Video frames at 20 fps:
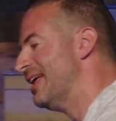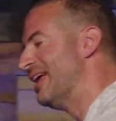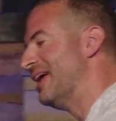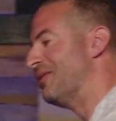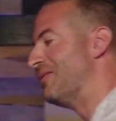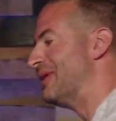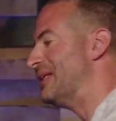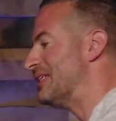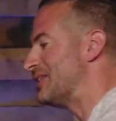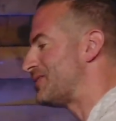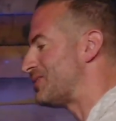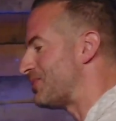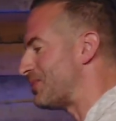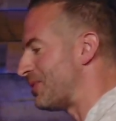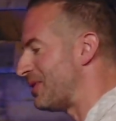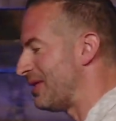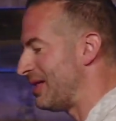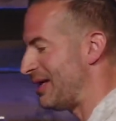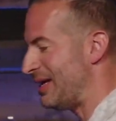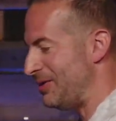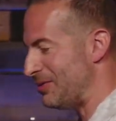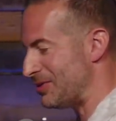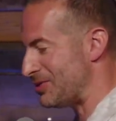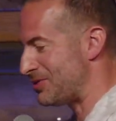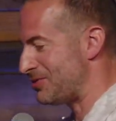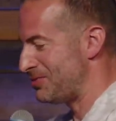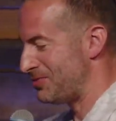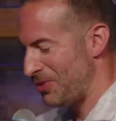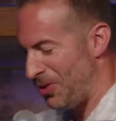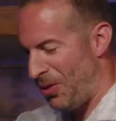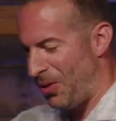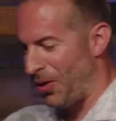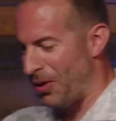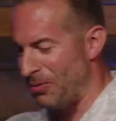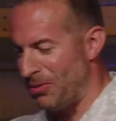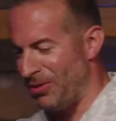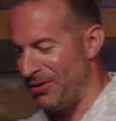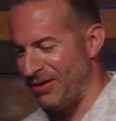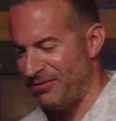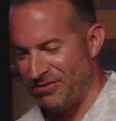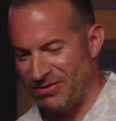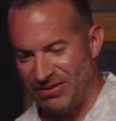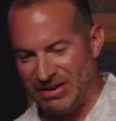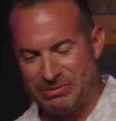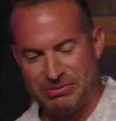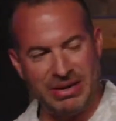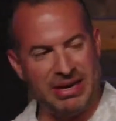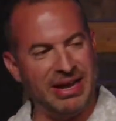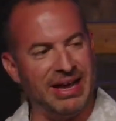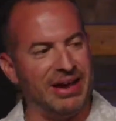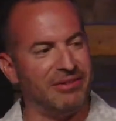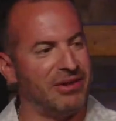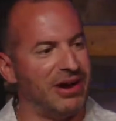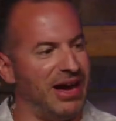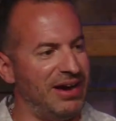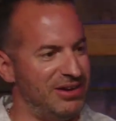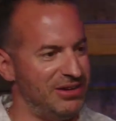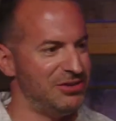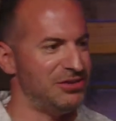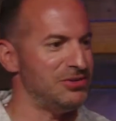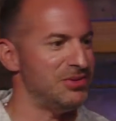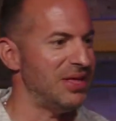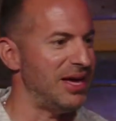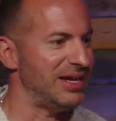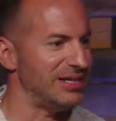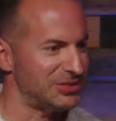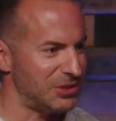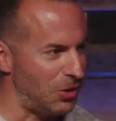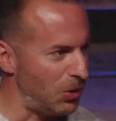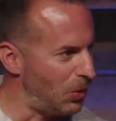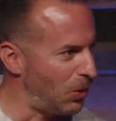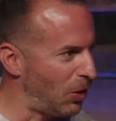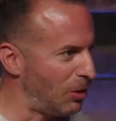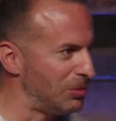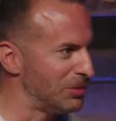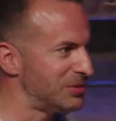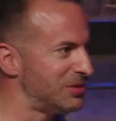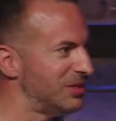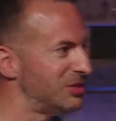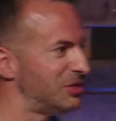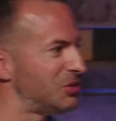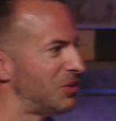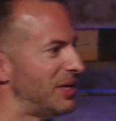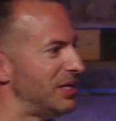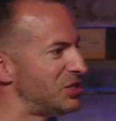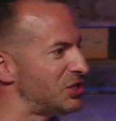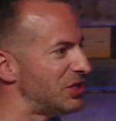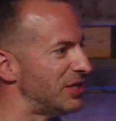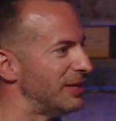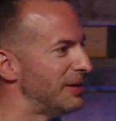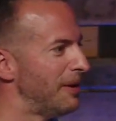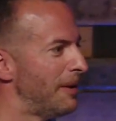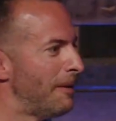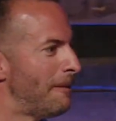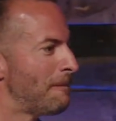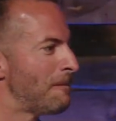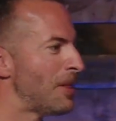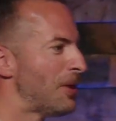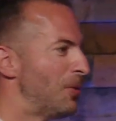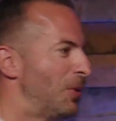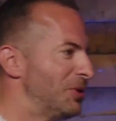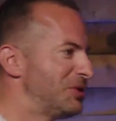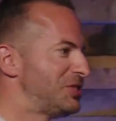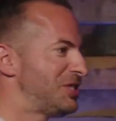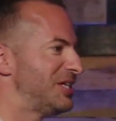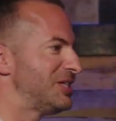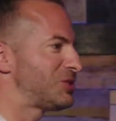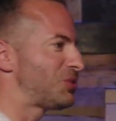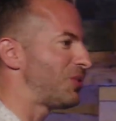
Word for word: and we just really, it was horrible. I don't know if anybody ever had to do that. It's a horrible situation. Well, just